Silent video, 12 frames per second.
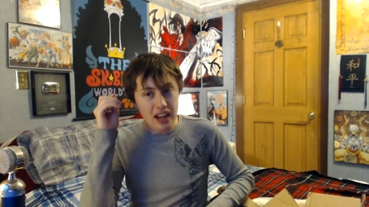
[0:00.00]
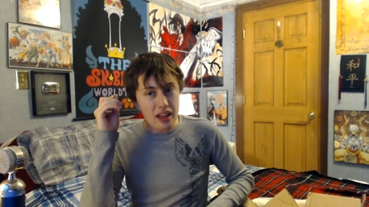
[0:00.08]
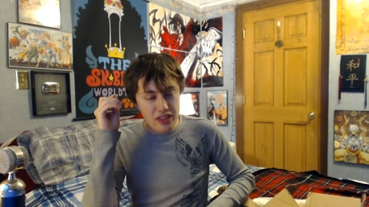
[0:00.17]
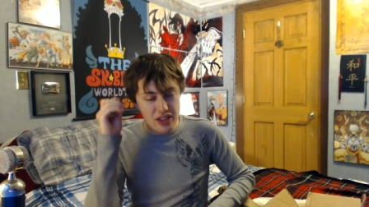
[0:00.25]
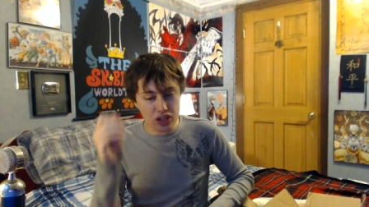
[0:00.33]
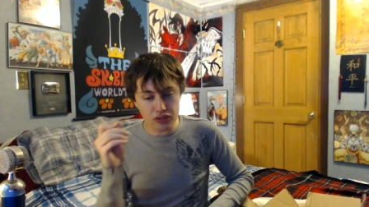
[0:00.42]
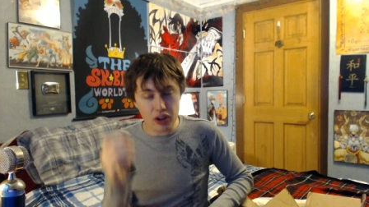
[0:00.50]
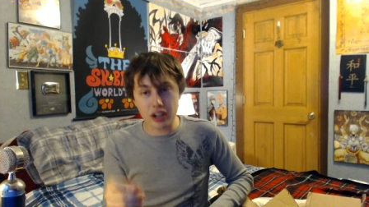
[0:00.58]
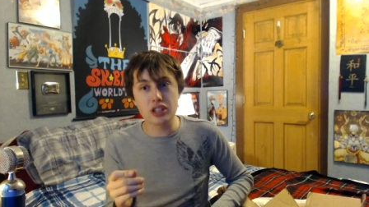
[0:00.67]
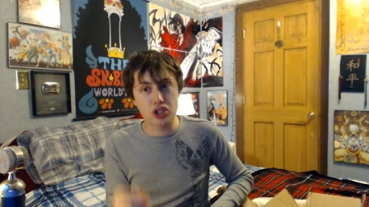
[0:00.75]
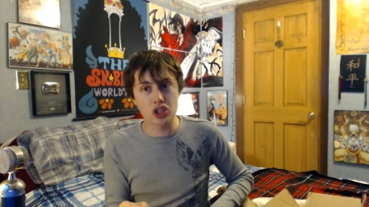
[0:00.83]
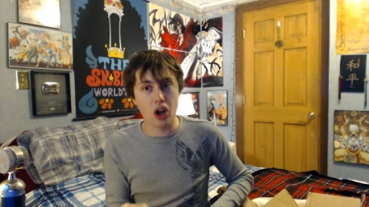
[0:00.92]
This
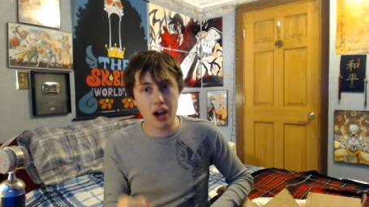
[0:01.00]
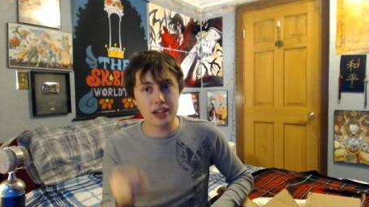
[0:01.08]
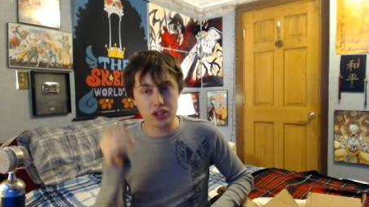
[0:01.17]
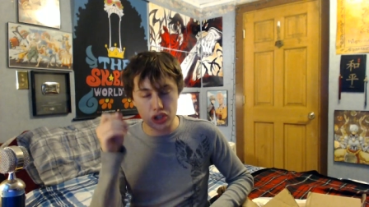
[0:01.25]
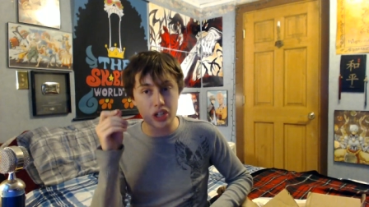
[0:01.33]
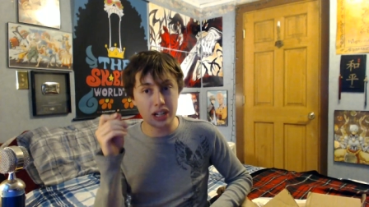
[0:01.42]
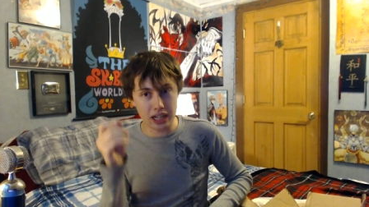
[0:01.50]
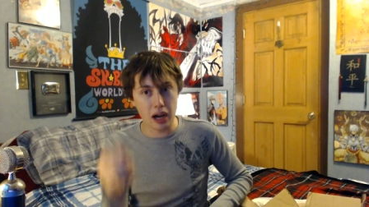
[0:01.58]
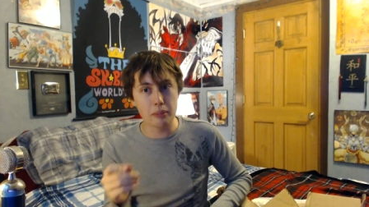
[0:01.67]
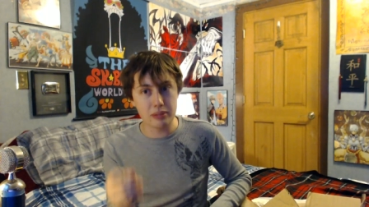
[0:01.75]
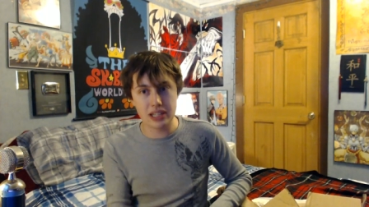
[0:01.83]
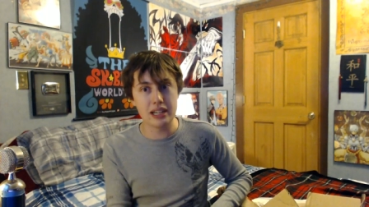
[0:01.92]
fucking sauce is gonna
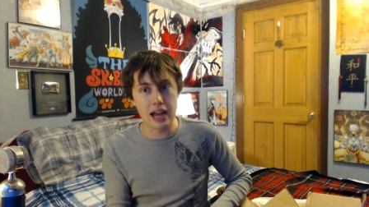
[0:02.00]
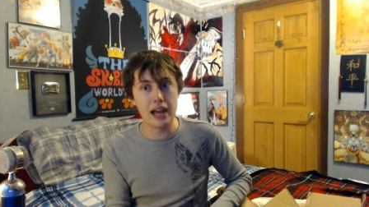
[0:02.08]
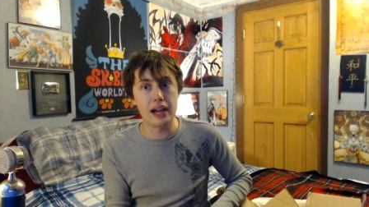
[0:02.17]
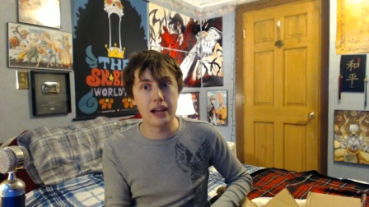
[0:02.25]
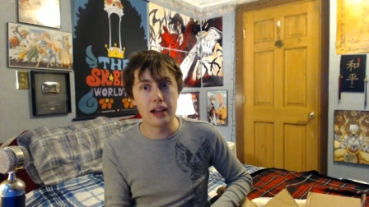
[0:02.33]
come today,